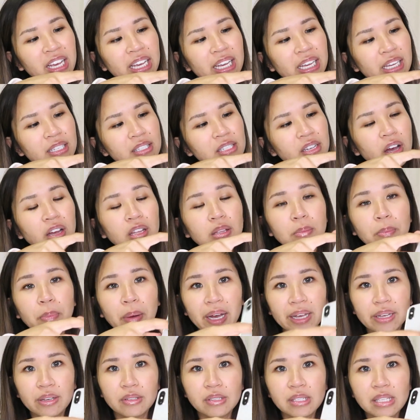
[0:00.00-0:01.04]
It's called
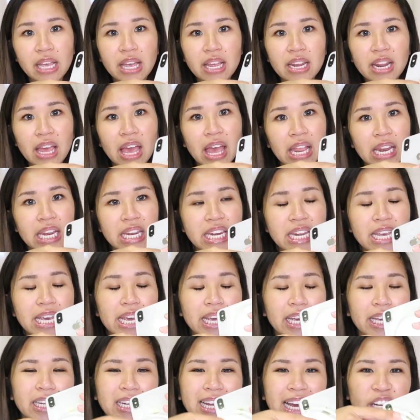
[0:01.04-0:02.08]
Biozen and
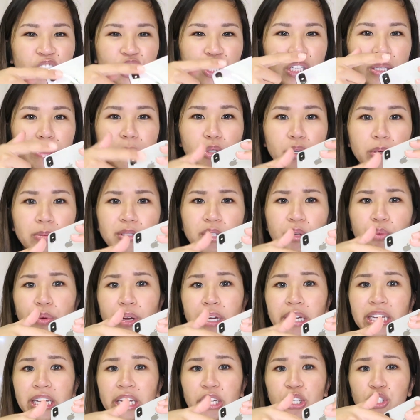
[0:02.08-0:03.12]
it actually absorbs the
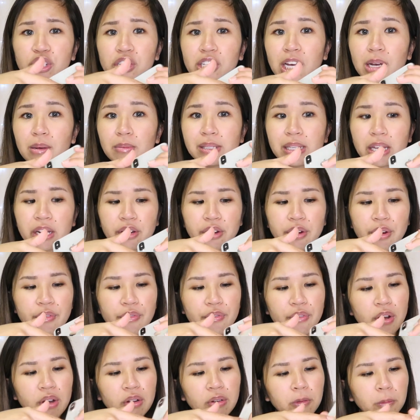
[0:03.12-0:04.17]
radiation that comes out of your
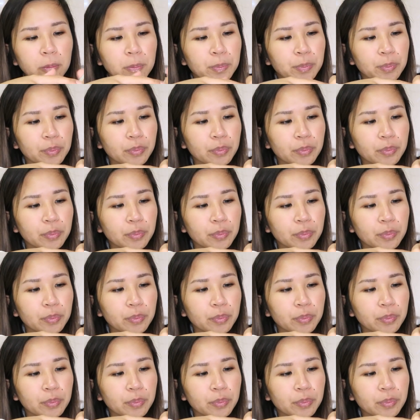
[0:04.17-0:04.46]
phone.